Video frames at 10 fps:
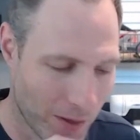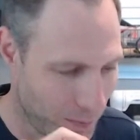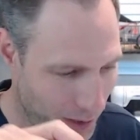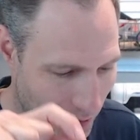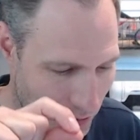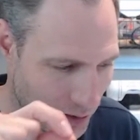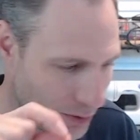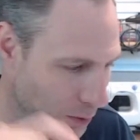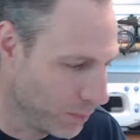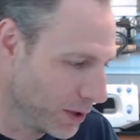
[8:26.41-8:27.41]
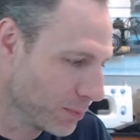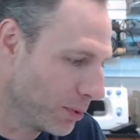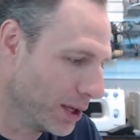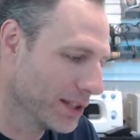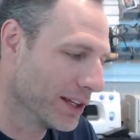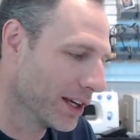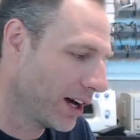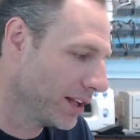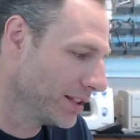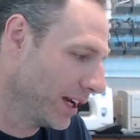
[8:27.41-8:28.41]
because this point is in
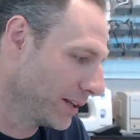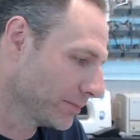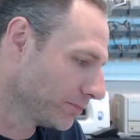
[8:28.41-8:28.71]
contact.